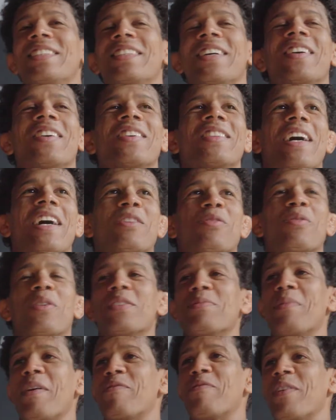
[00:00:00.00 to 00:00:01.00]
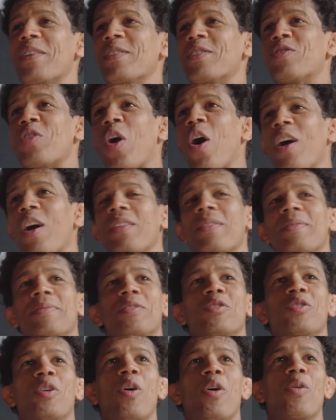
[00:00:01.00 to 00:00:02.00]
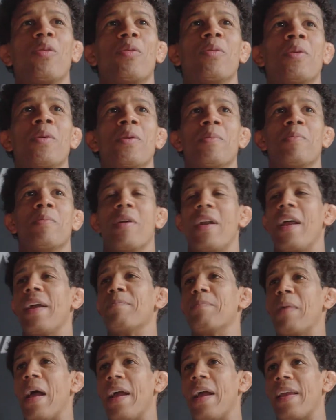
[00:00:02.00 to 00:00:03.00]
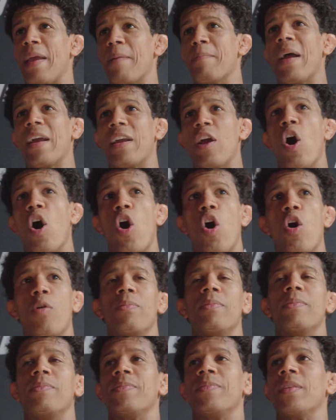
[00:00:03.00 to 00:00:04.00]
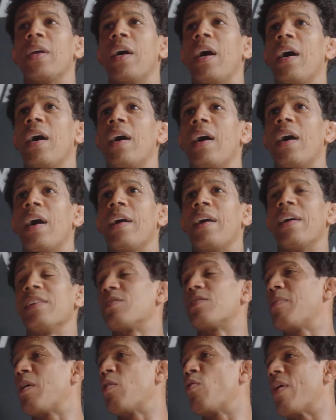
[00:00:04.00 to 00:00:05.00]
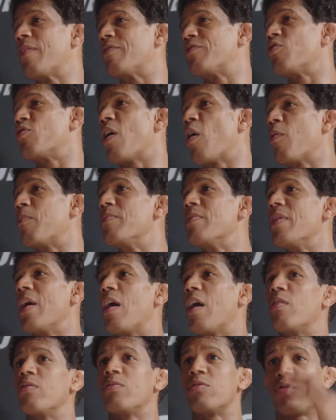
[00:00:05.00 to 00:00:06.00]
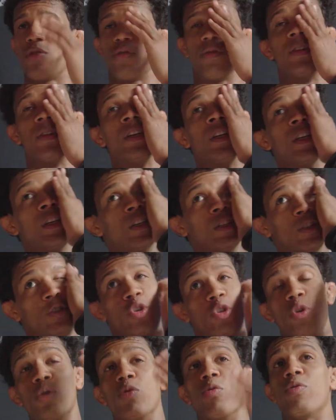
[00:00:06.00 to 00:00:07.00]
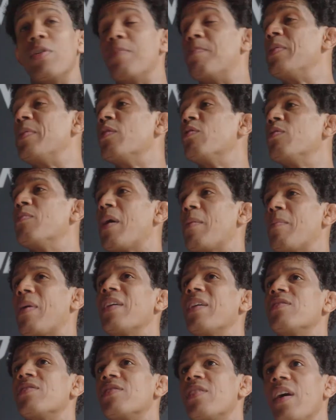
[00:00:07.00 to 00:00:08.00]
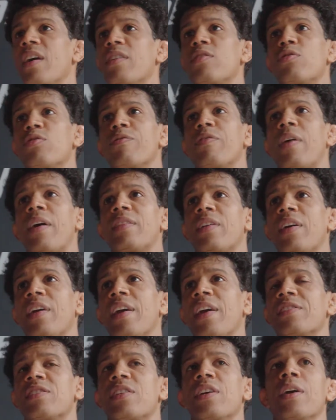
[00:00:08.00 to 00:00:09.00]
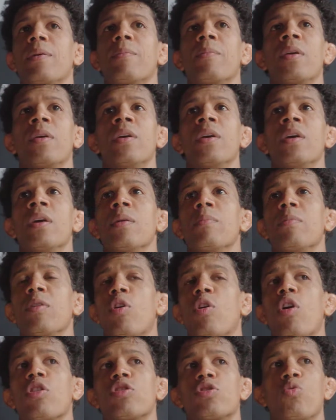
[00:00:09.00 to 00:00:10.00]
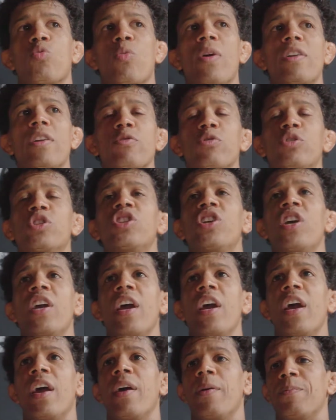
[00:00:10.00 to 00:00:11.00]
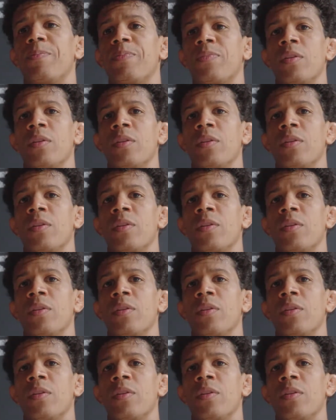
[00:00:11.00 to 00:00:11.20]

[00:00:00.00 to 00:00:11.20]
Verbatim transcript: So that was my first thought. So, but I, I came back home, uh, I asked my wife to help me out to, to rebuild my mindset to fight against him. Because when you share